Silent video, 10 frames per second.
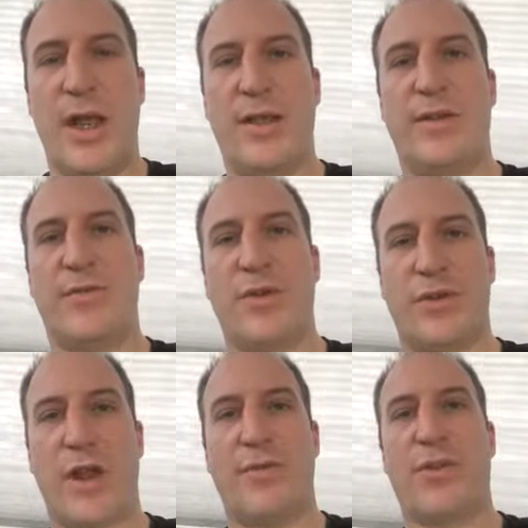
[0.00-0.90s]
as a
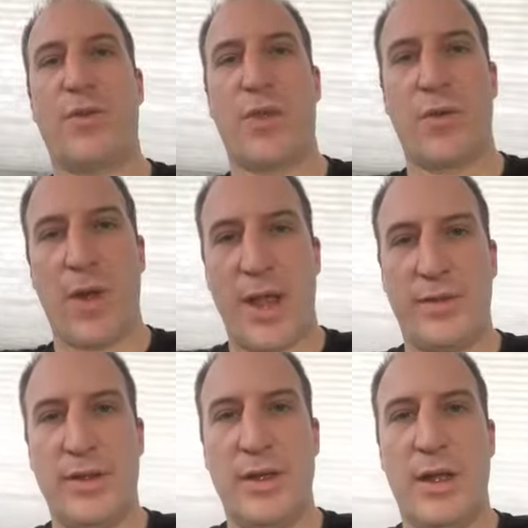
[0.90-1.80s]
first officer with Horizon.